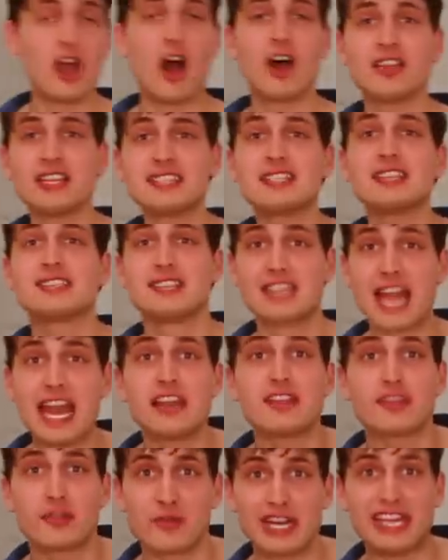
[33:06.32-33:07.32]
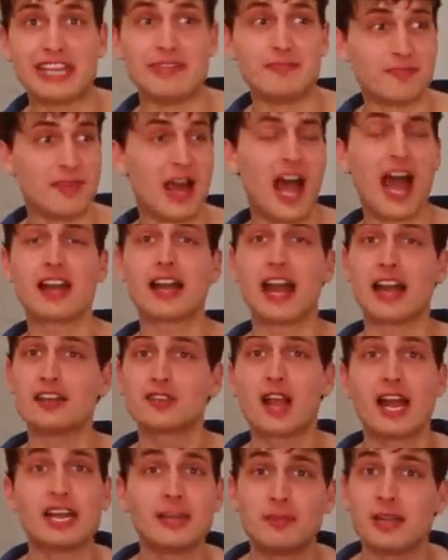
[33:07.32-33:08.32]
Y'all, this is day three. I
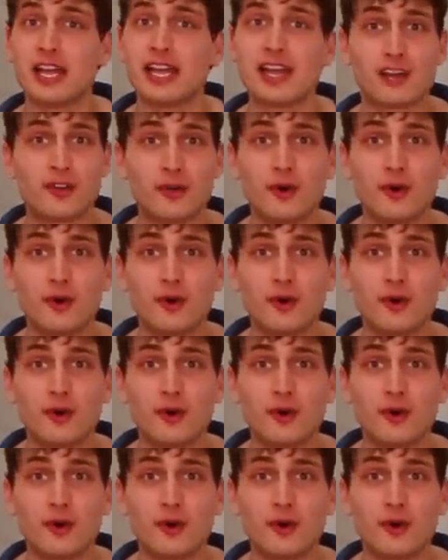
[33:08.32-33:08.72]
tried to play it